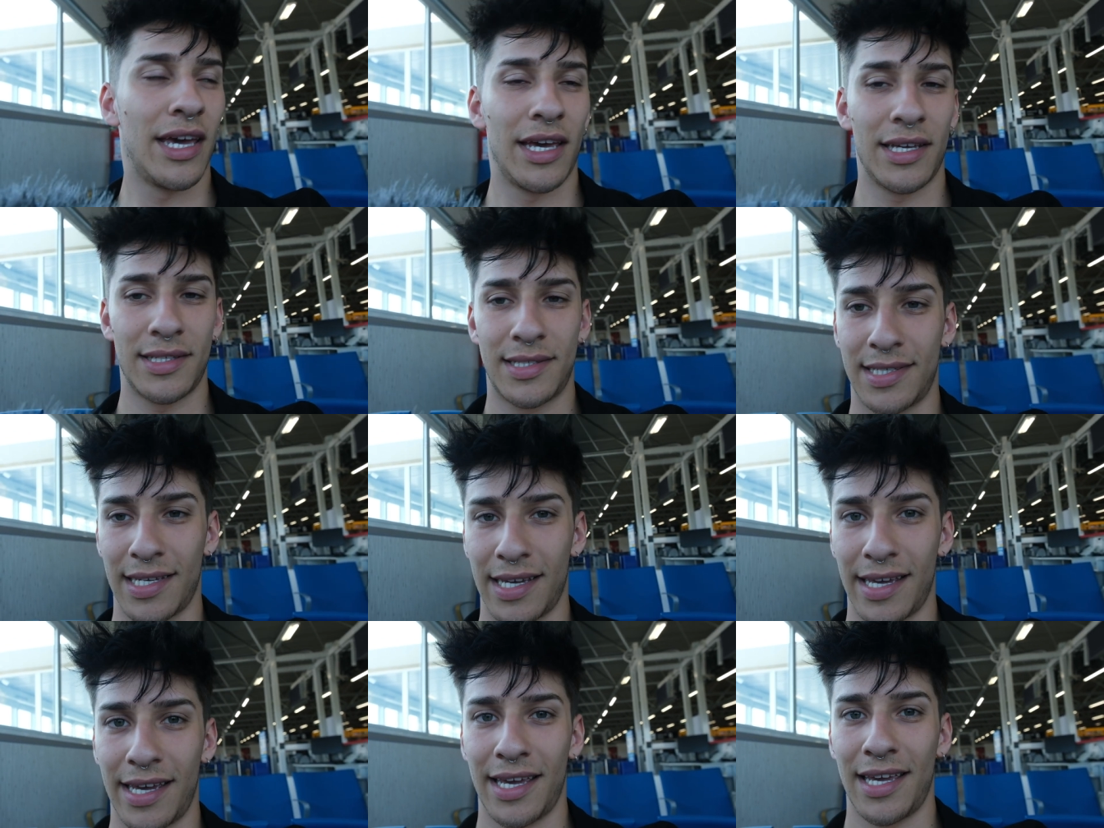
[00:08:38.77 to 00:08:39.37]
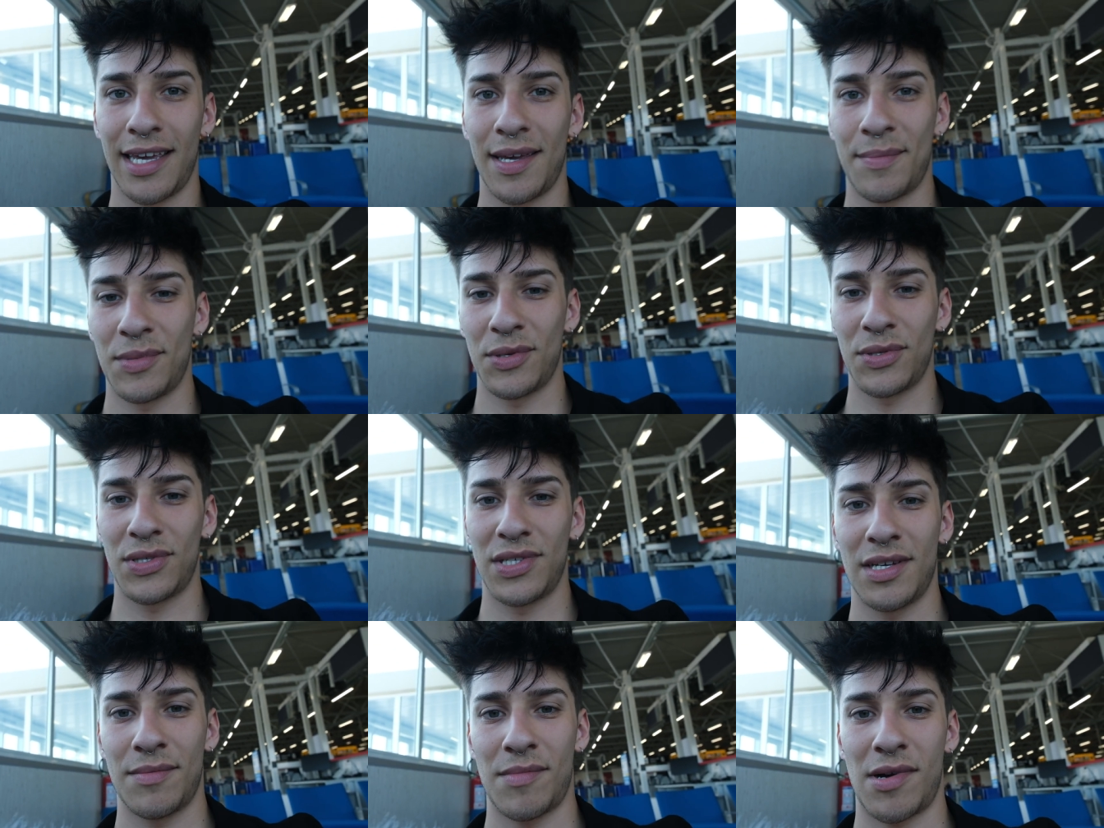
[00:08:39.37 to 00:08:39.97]
It's a
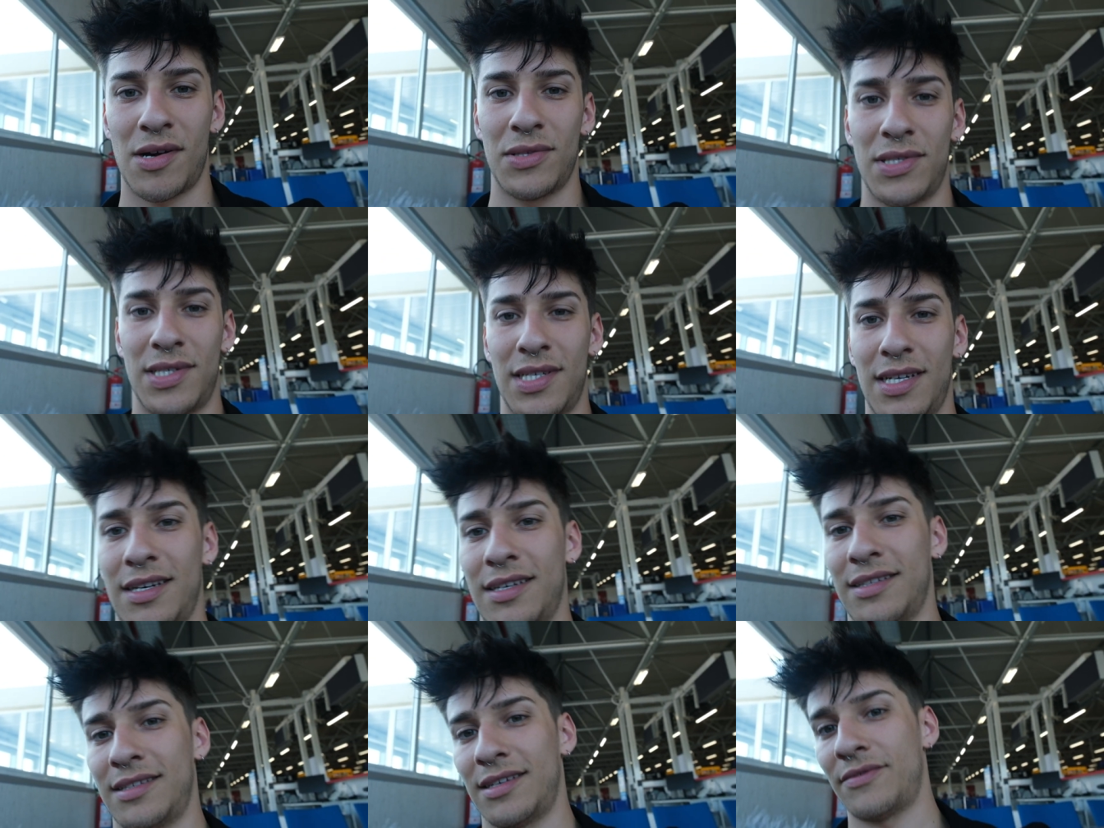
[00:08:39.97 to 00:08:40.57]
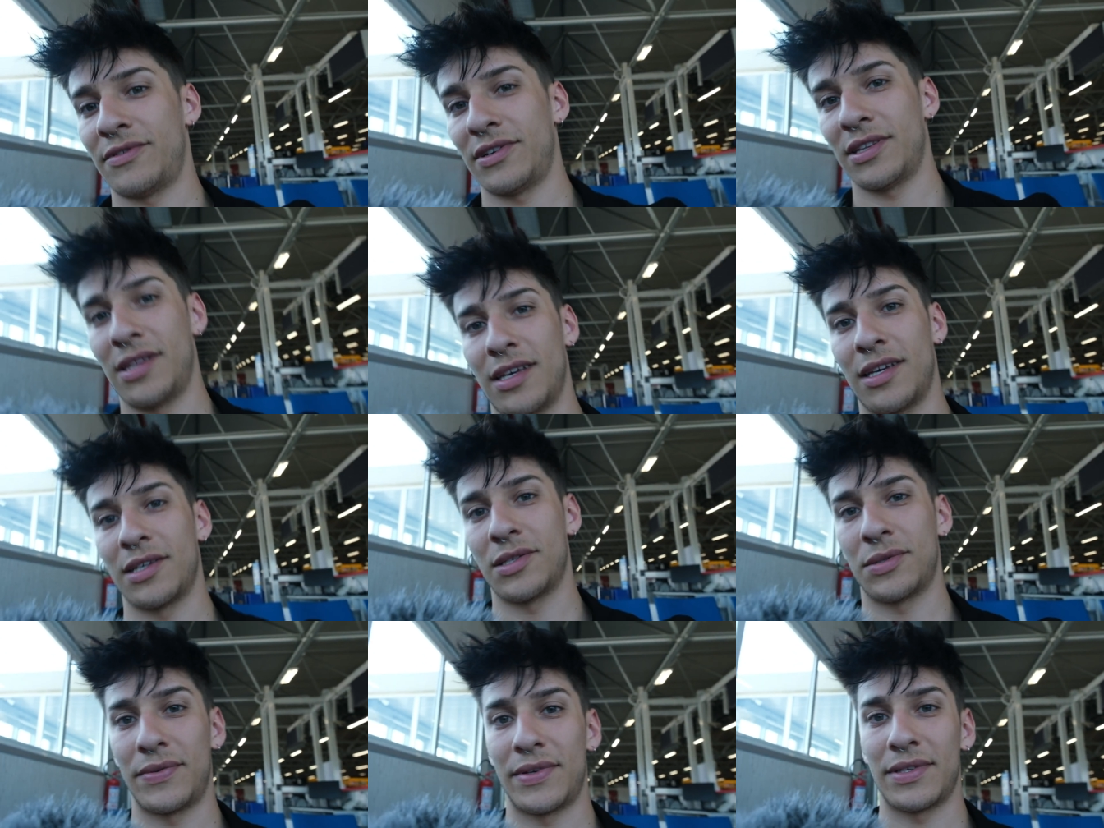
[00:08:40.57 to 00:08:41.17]
museum outside,
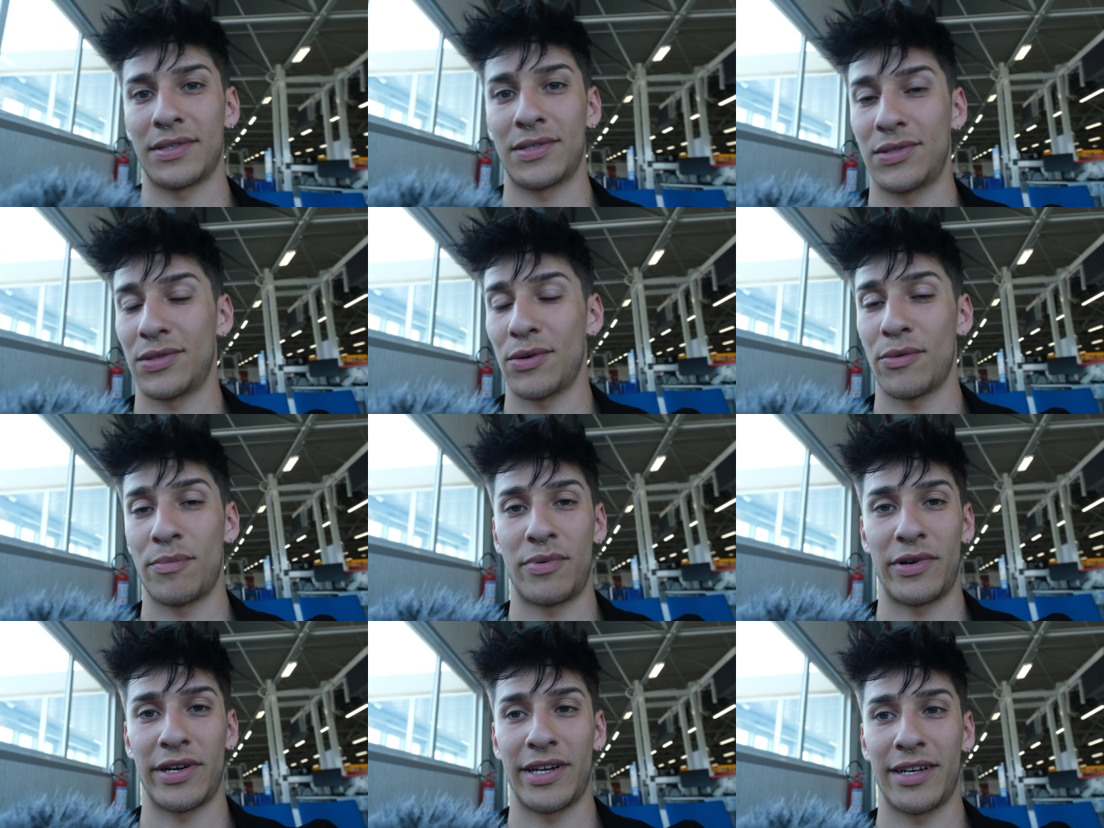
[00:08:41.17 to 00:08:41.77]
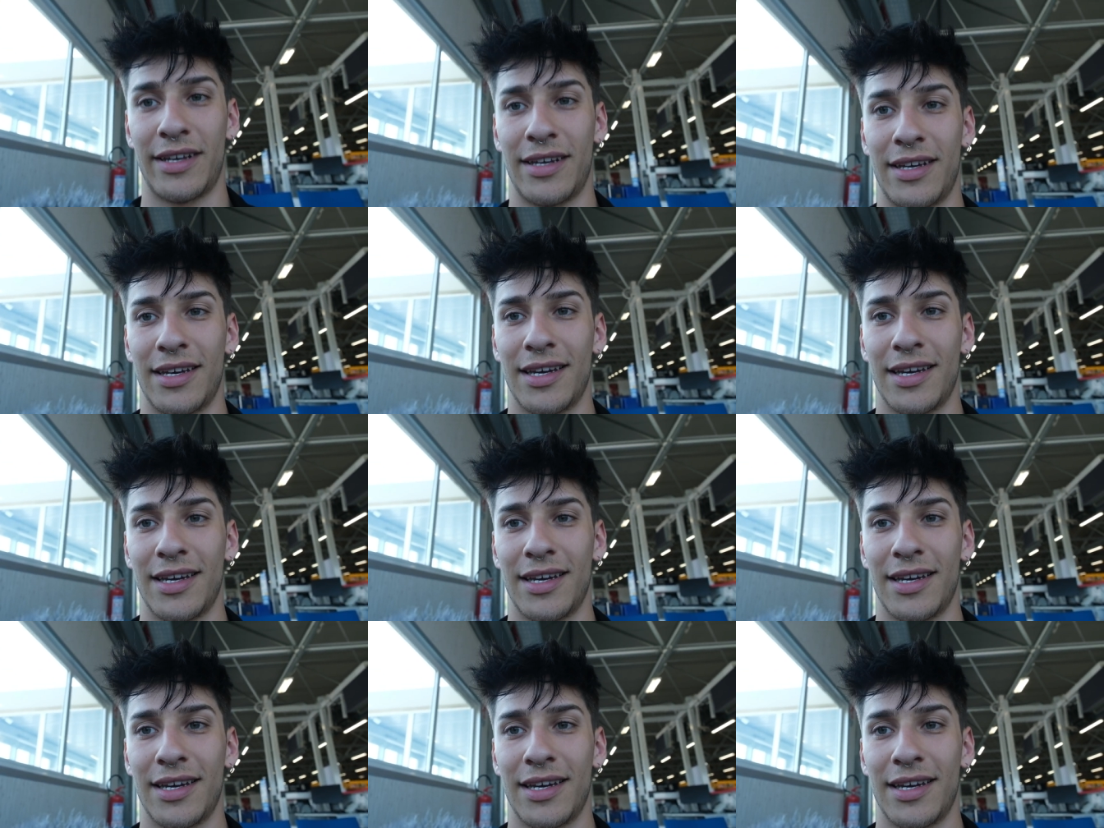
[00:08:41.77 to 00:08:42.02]
everything is so pretty.